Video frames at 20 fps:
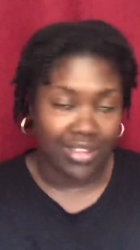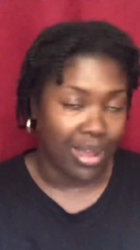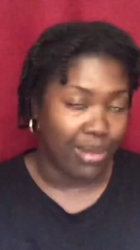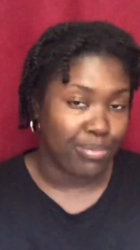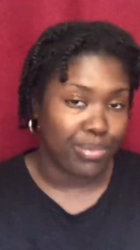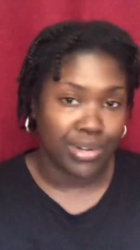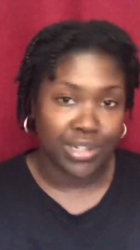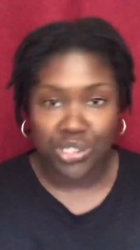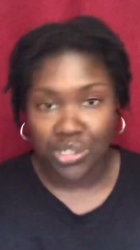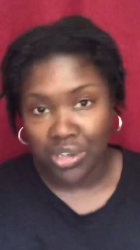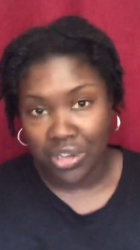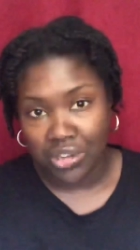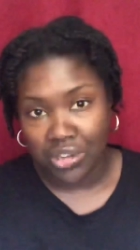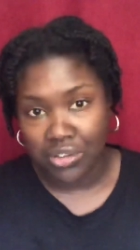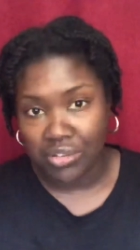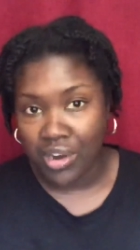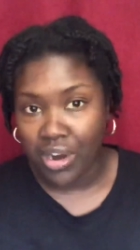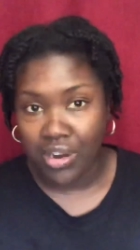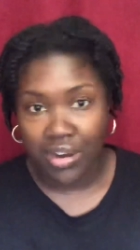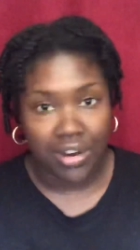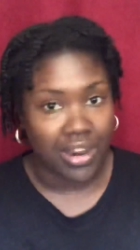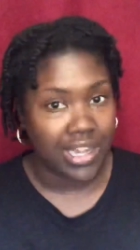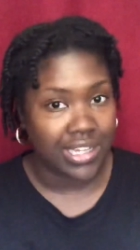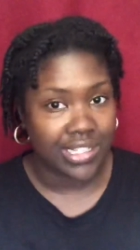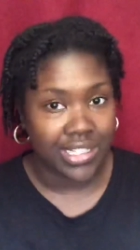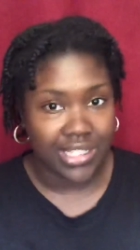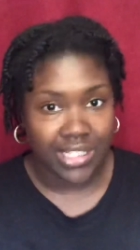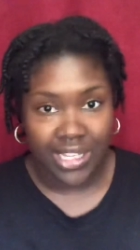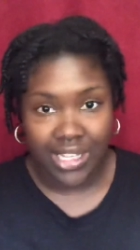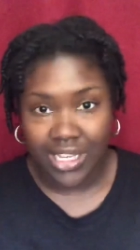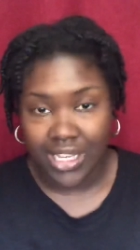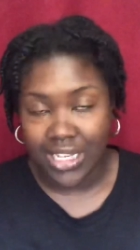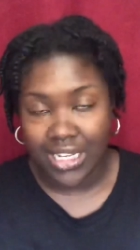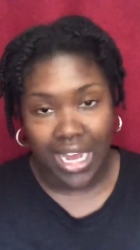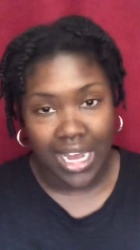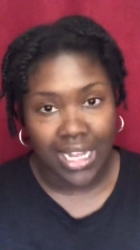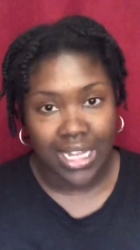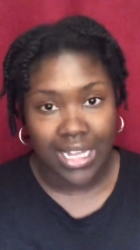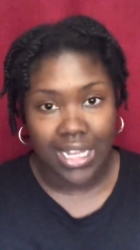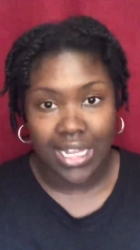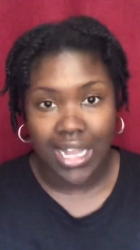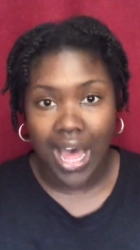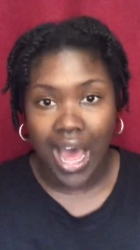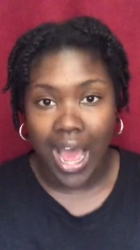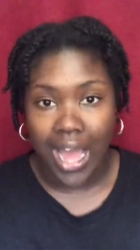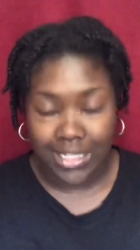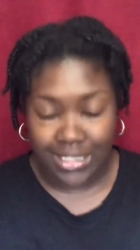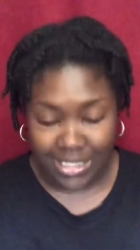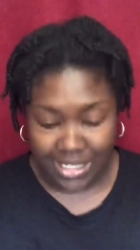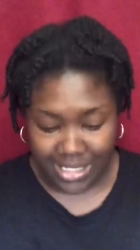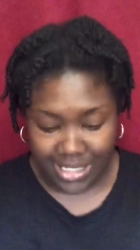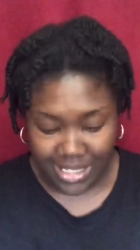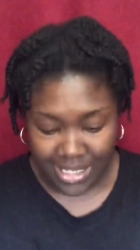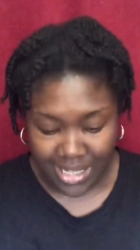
I'm pretty sure you heard and seen a lot.